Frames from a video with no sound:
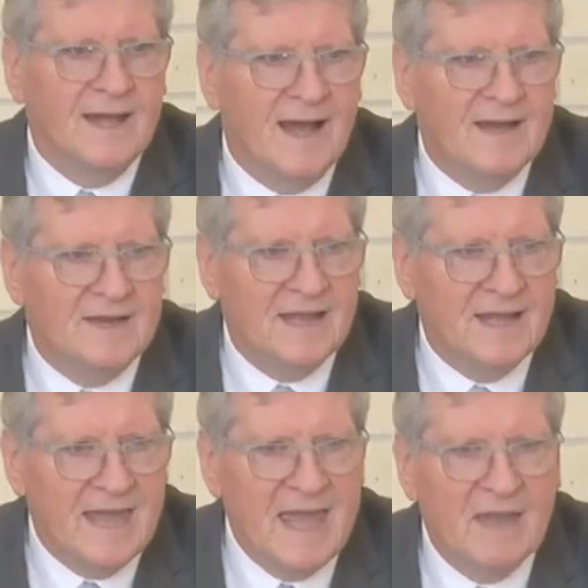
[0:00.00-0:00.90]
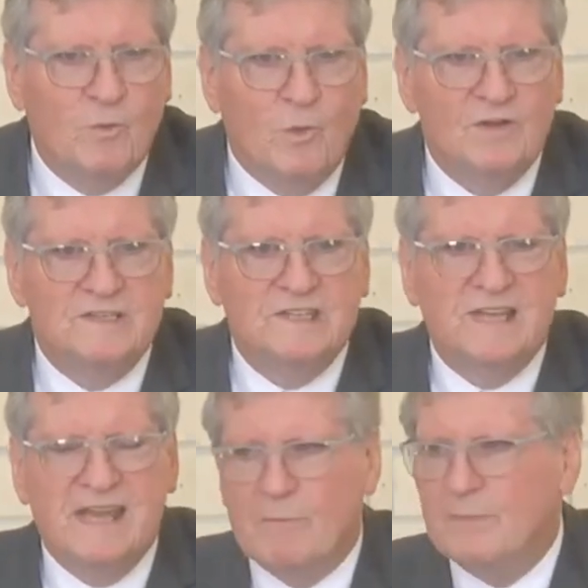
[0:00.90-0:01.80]
And he had one
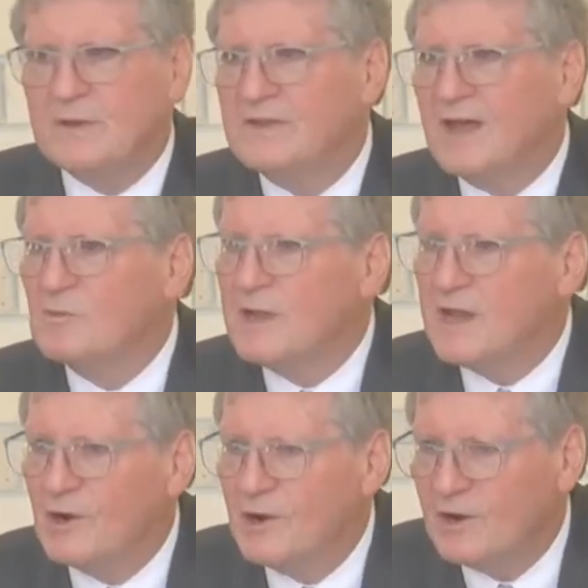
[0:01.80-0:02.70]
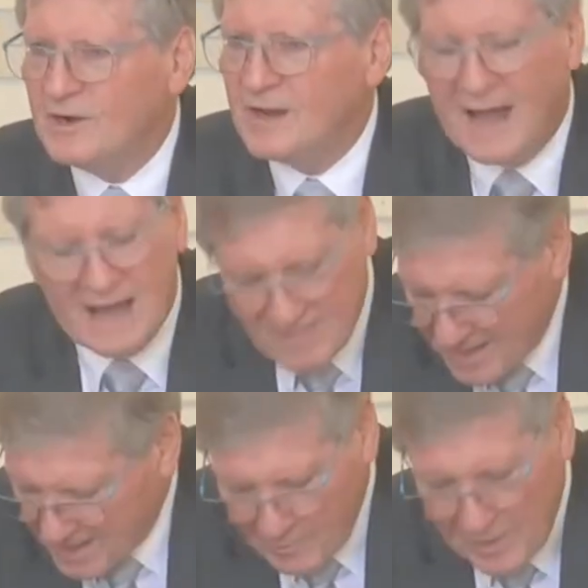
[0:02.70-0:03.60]
statement that we heard. I
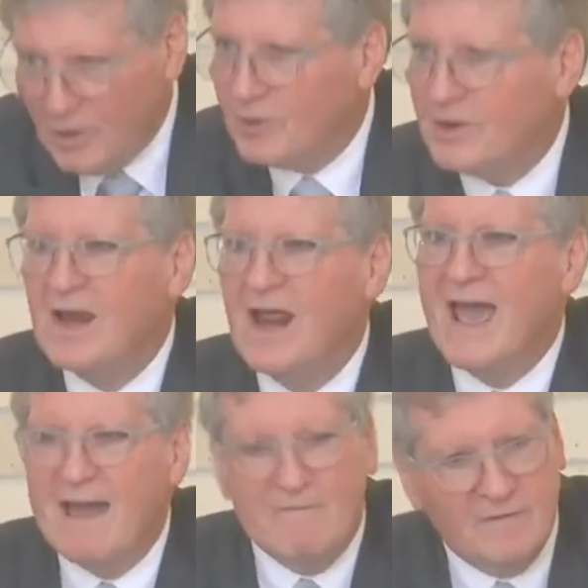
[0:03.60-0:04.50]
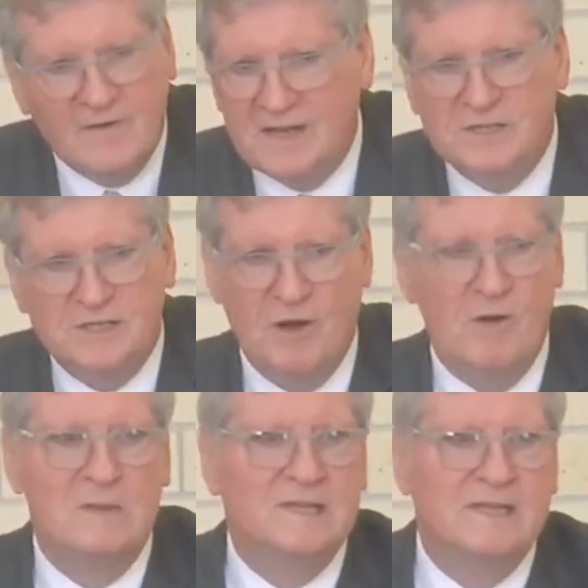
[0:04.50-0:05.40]
think we heard it every
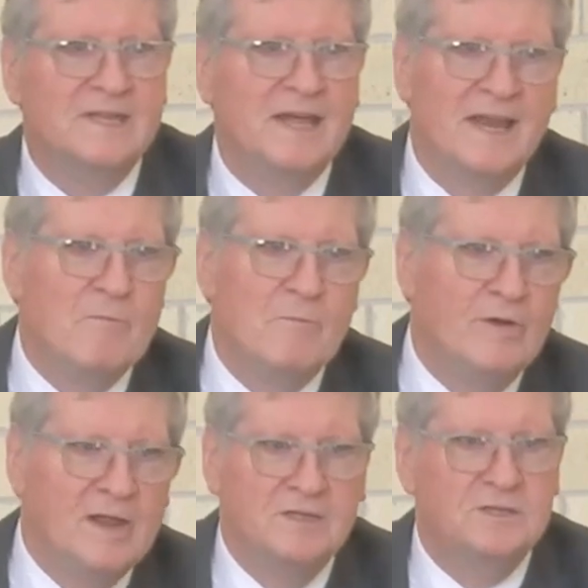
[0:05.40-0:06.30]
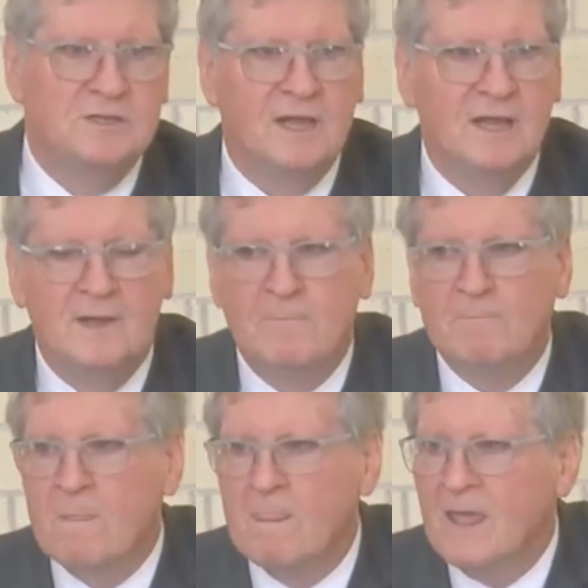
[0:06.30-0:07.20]
sermon that he preached.
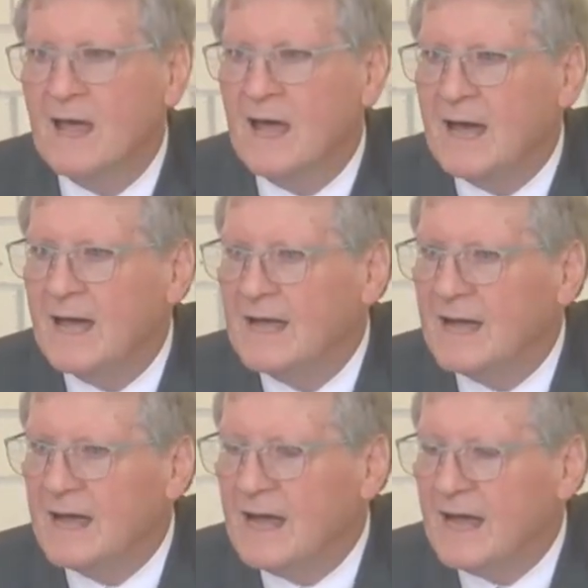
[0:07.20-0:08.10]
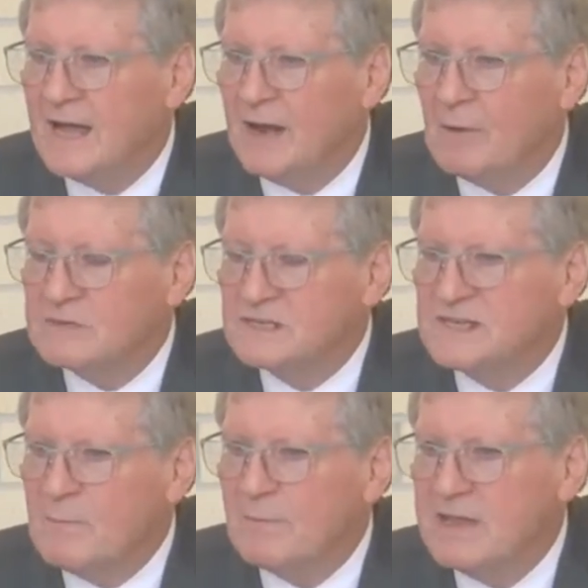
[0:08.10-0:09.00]
And it was
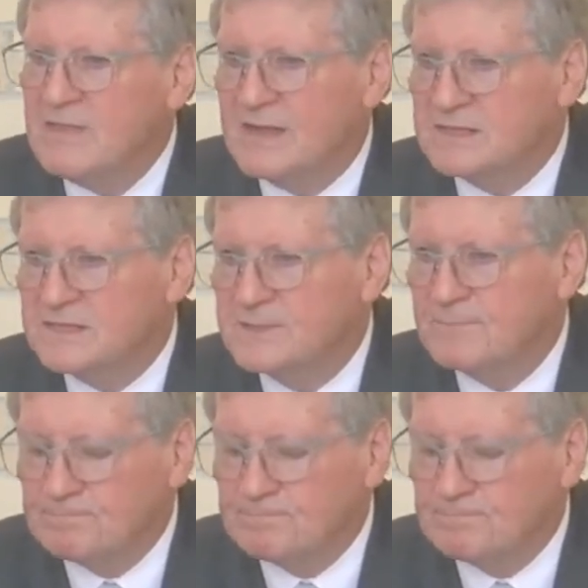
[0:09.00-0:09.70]
simply this,